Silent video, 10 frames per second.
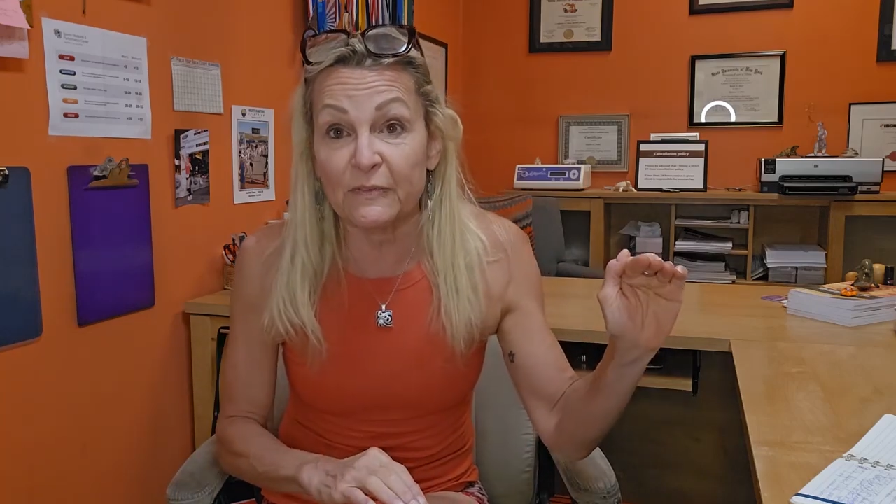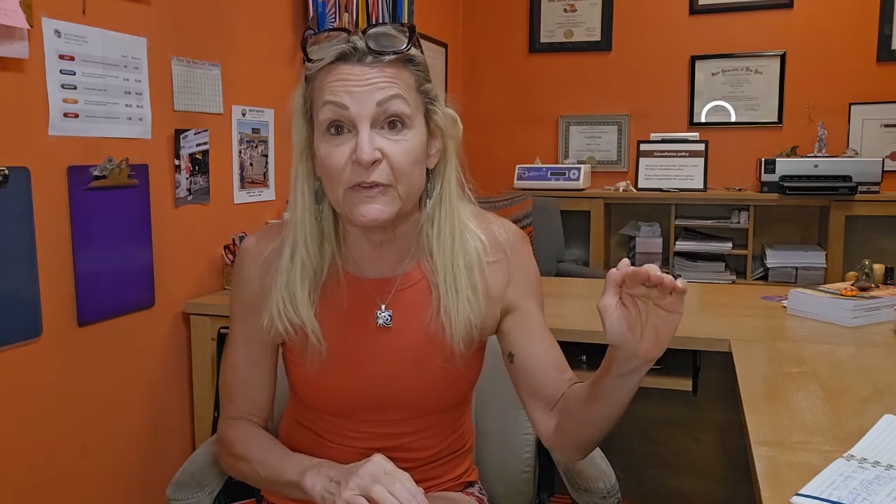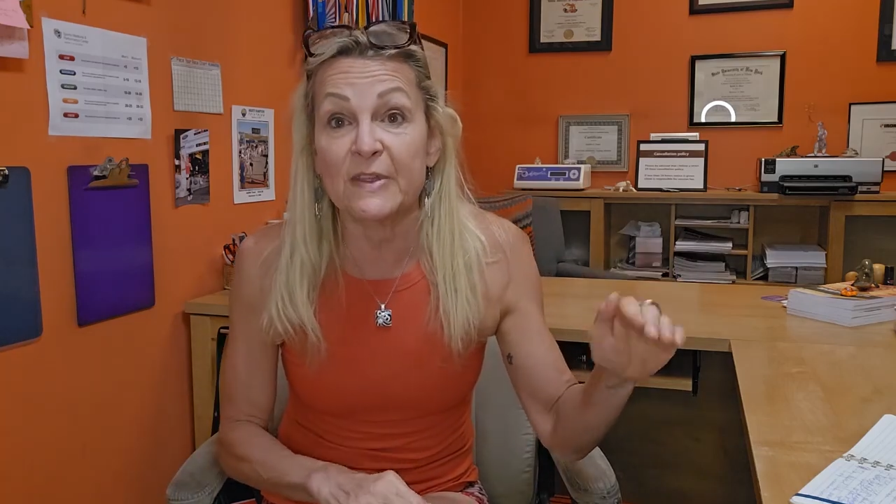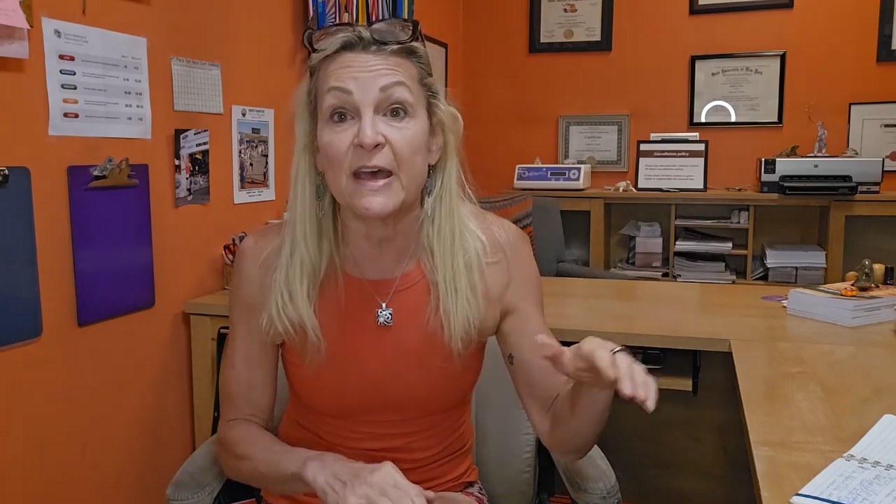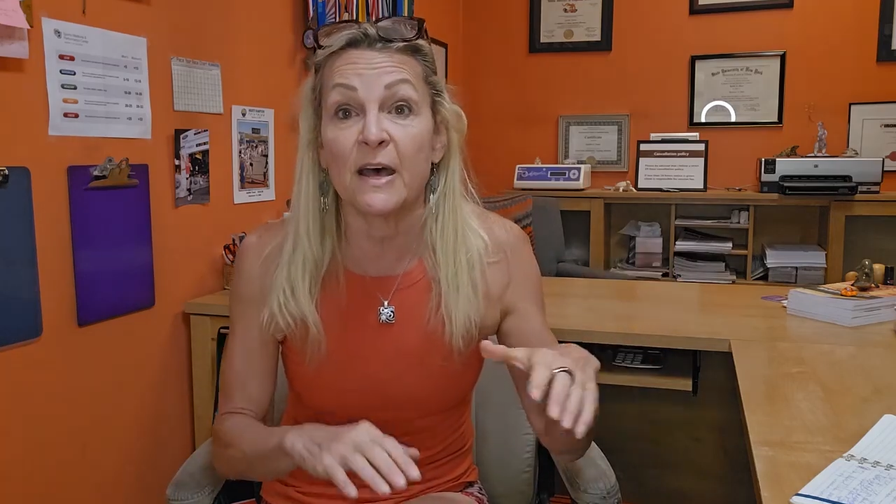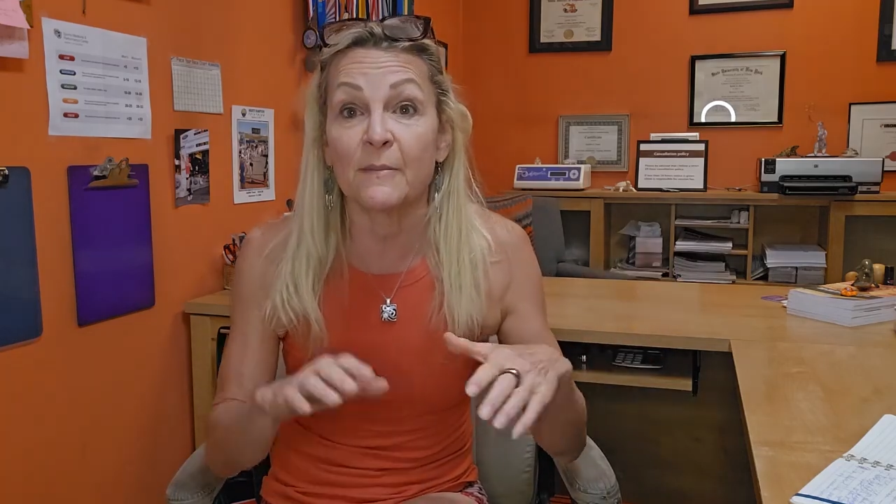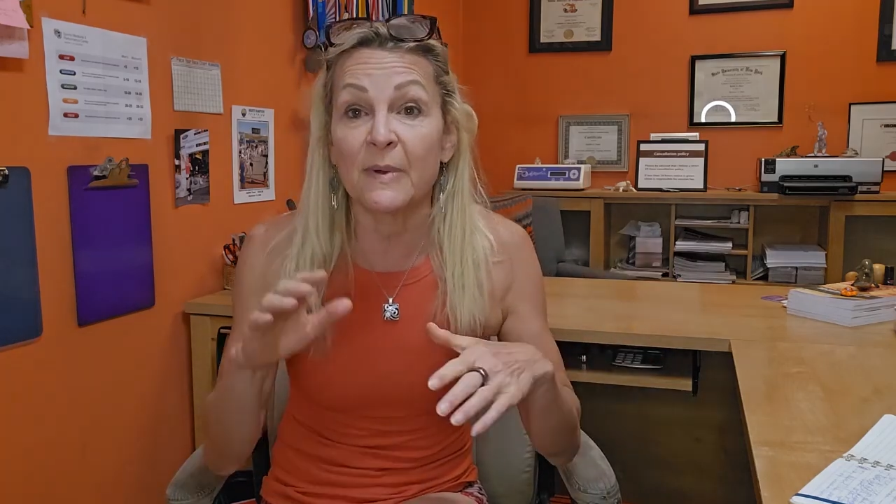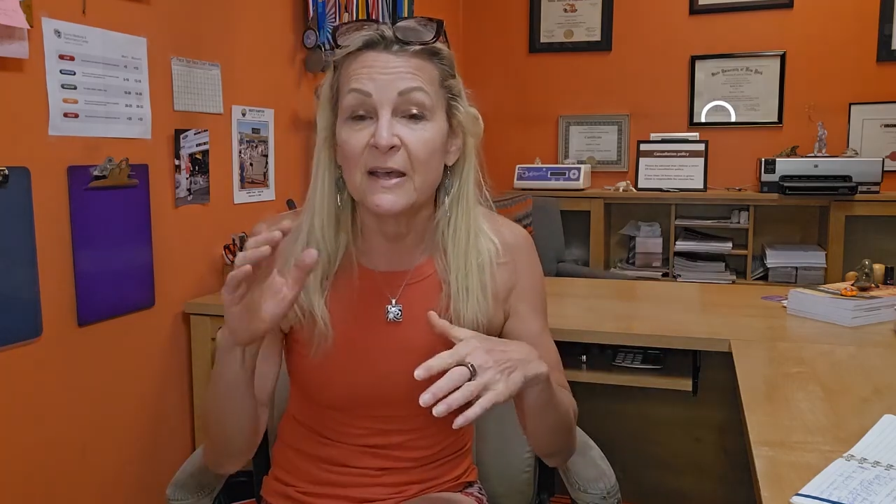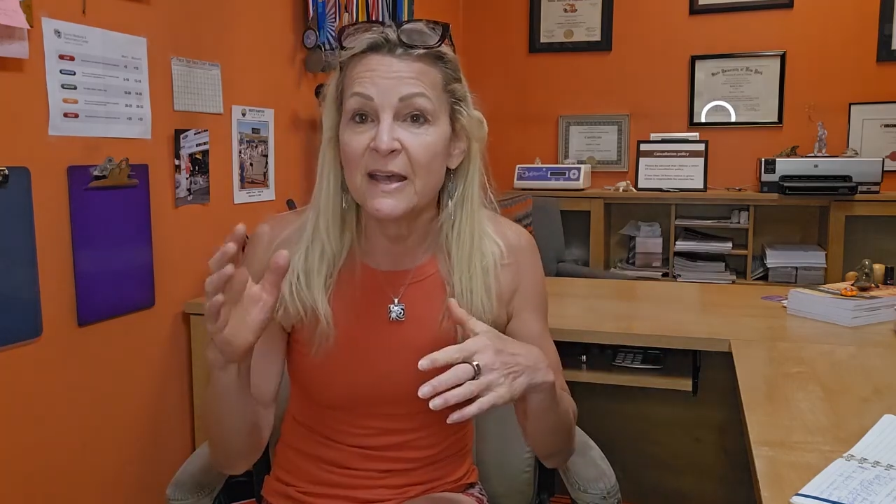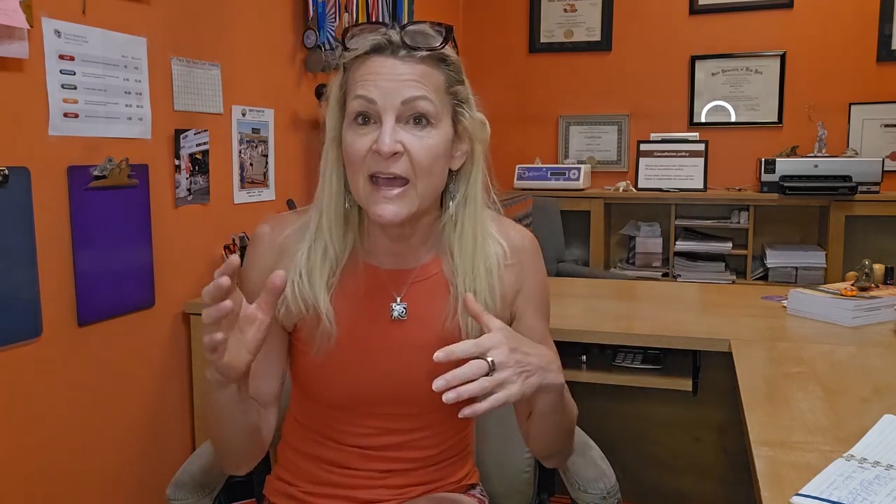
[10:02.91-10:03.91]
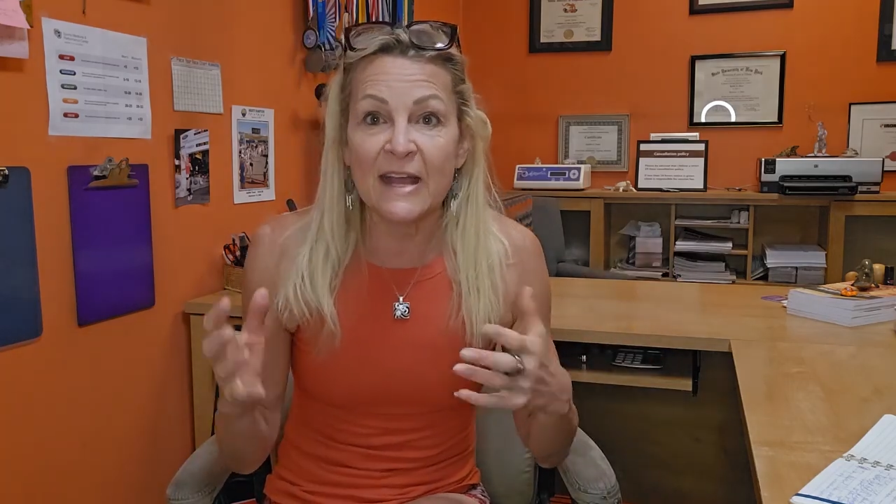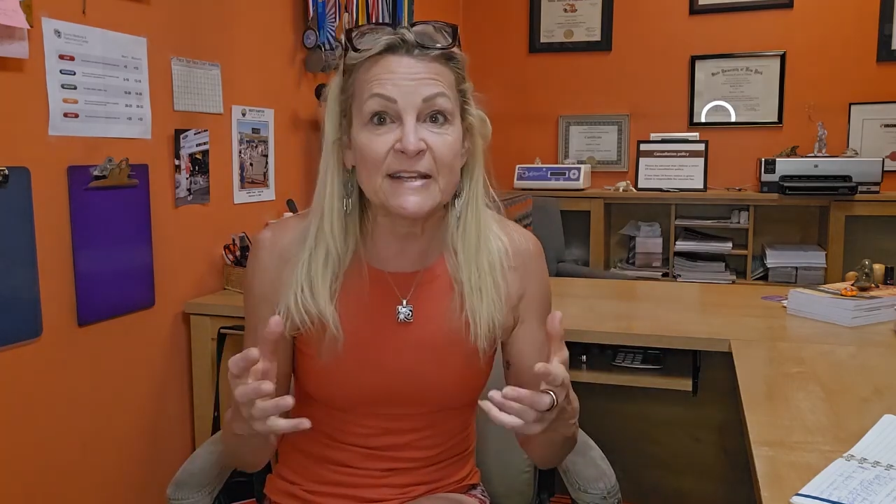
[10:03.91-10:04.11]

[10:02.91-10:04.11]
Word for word: for them. And